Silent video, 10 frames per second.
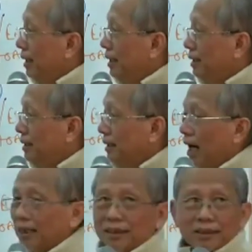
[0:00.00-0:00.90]
he
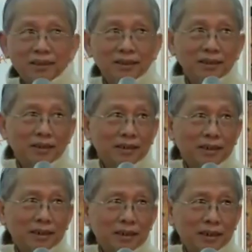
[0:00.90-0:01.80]
stuck here.
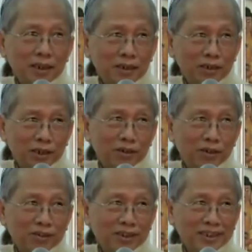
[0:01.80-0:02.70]
He got it
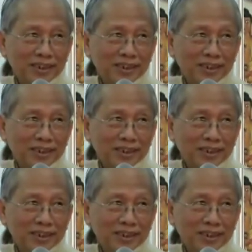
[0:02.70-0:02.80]
wrong.